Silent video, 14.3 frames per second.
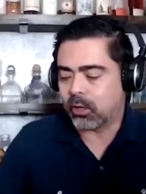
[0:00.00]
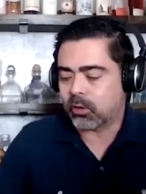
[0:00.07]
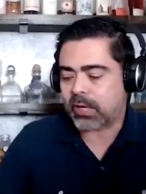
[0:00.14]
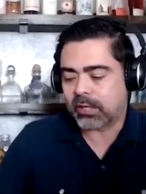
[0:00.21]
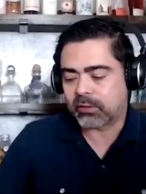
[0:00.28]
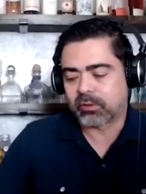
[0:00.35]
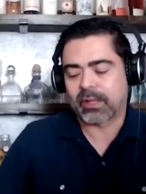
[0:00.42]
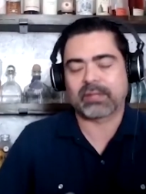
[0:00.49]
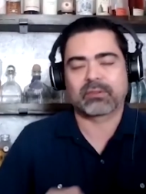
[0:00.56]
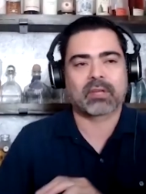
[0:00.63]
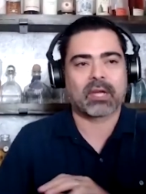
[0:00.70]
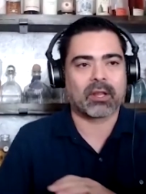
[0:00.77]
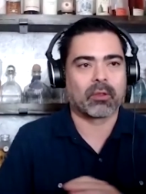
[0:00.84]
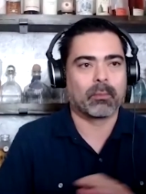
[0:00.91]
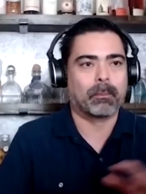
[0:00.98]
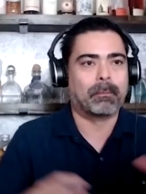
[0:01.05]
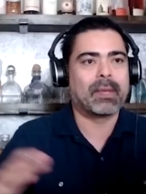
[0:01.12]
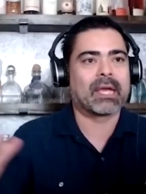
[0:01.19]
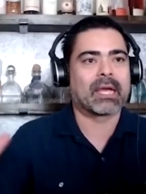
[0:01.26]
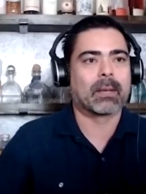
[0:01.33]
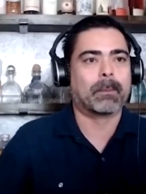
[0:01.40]
Okay, so that's kind of the
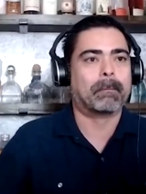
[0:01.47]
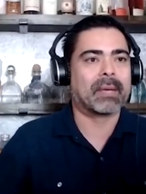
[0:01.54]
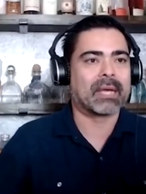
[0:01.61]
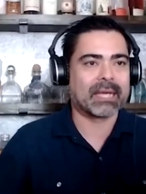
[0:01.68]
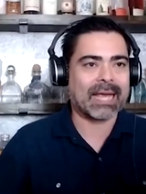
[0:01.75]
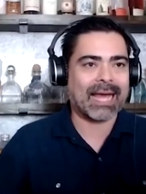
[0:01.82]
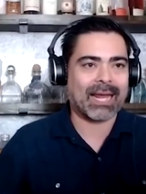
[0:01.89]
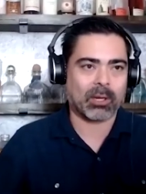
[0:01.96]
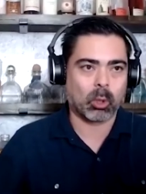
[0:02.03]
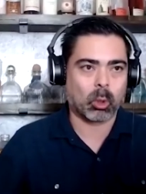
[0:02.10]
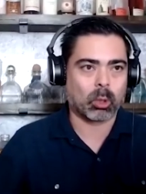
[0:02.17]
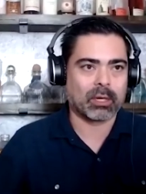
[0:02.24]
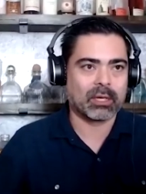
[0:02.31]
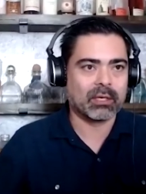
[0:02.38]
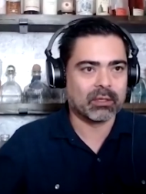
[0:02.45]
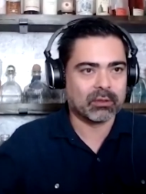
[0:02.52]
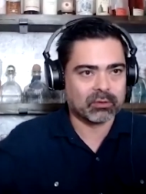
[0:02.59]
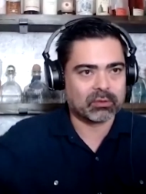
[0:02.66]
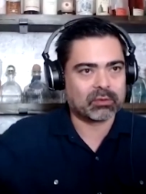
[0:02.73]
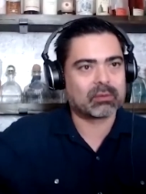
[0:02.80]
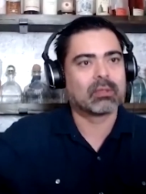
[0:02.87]
big big category
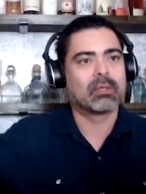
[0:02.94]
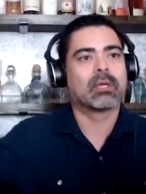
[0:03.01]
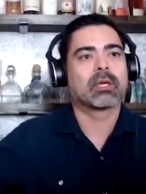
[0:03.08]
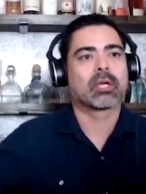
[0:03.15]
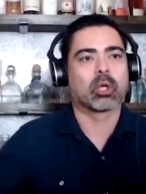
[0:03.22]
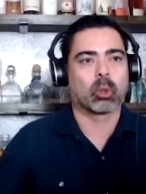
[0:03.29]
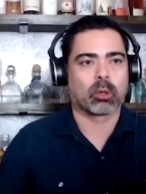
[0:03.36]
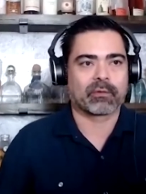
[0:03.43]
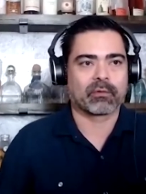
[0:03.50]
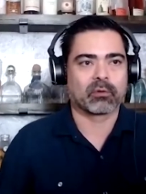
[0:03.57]
is caloric